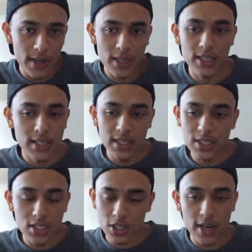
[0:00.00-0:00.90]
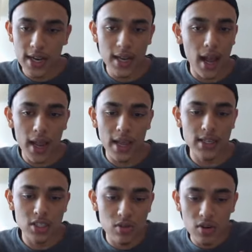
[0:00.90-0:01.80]
He, he's just a great guy, and he
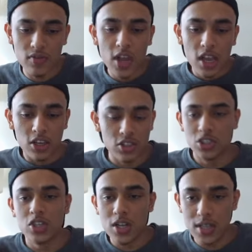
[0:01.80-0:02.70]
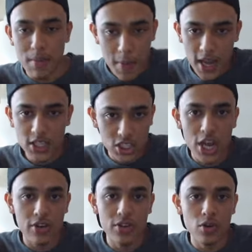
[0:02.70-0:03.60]
sort of constructed my
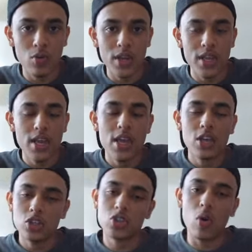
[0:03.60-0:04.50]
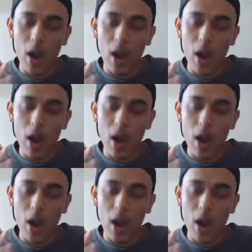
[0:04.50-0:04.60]
channel in a way. So